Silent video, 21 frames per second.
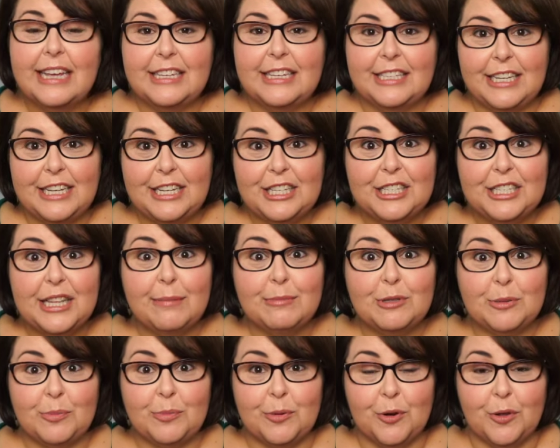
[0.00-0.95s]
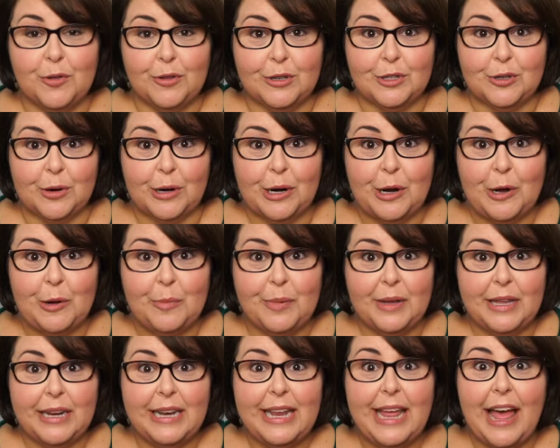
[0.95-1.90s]
Teach them to pull the door
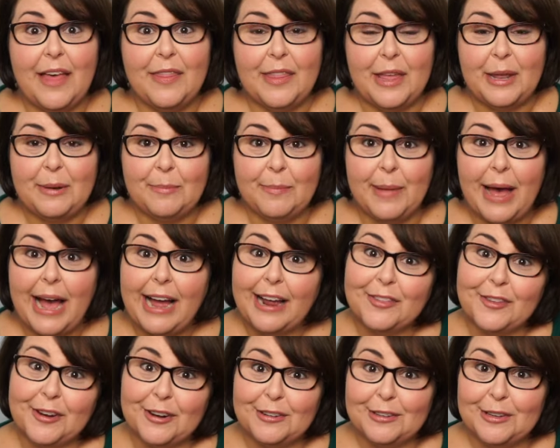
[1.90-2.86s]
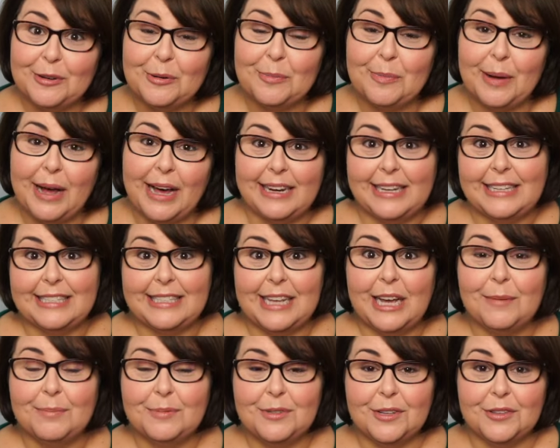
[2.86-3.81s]
open and then back their little bodies
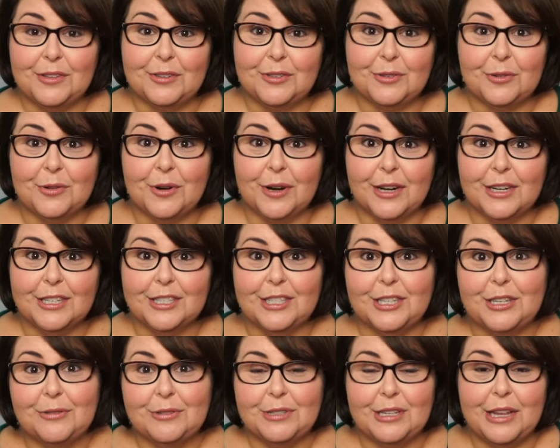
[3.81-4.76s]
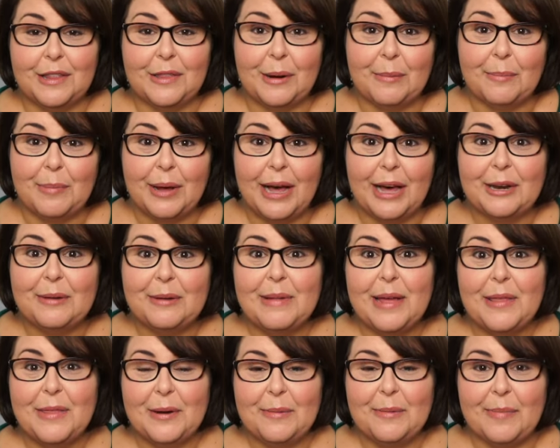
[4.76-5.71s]
up to the door using their bottom
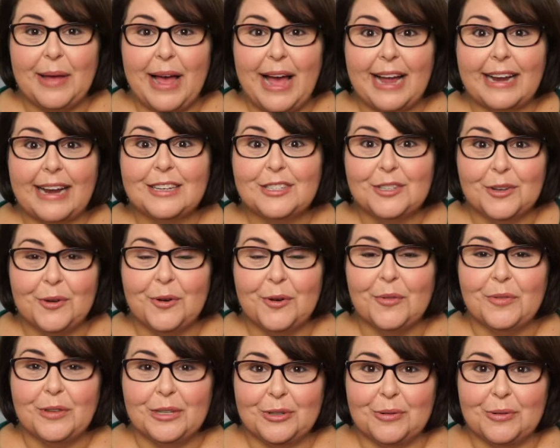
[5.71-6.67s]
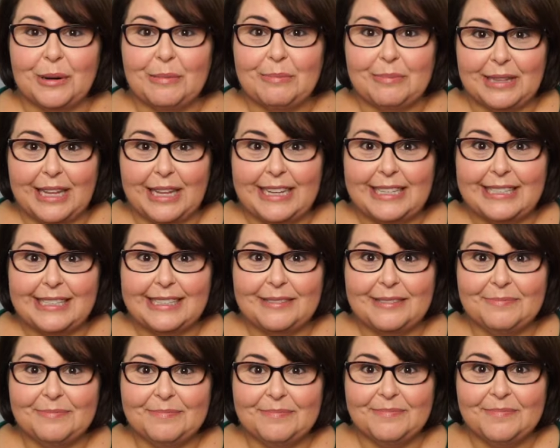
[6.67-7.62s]
and their back to hold the door in
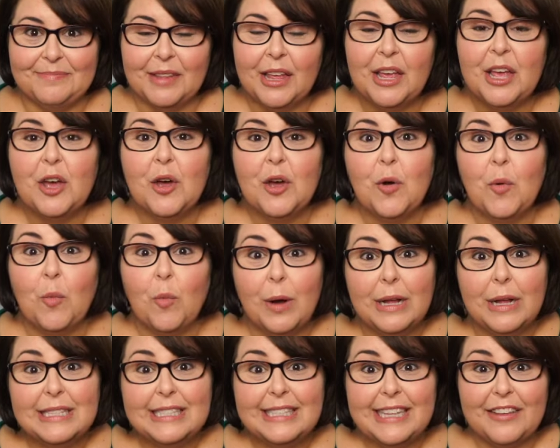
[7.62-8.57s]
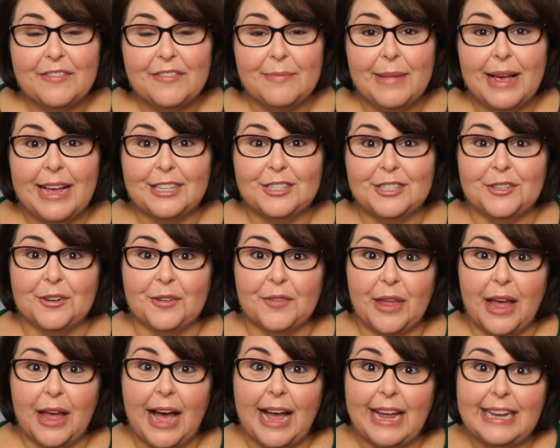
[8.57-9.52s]
place. Once they've mastered
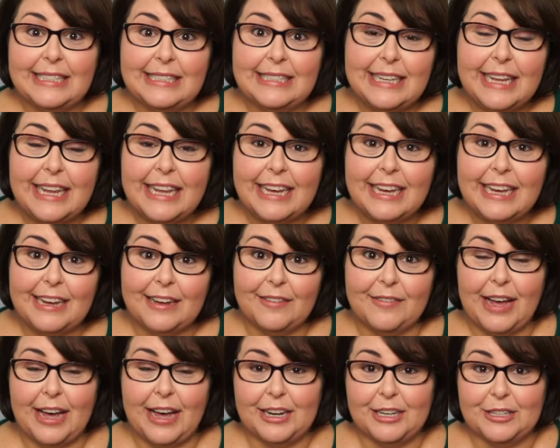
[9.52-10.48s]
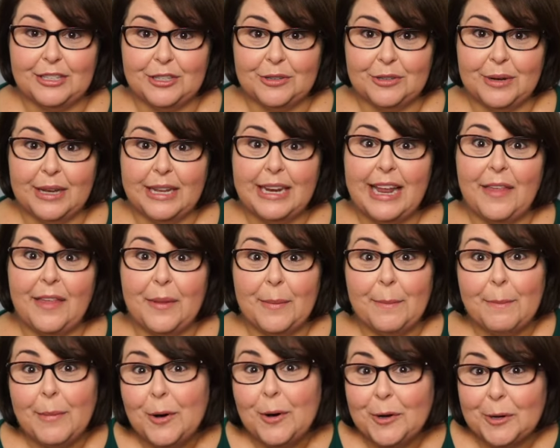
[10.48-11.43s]
the idea of how to do it and
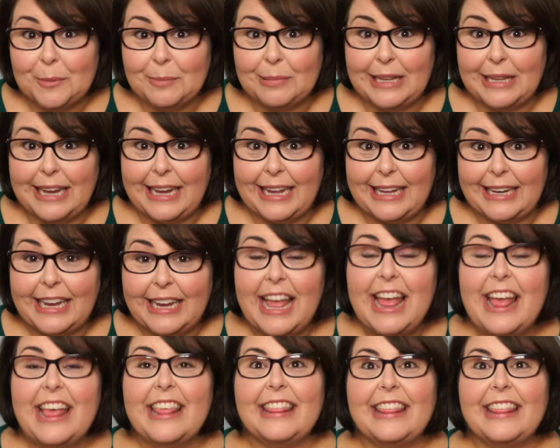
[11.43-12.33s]
the motor plan,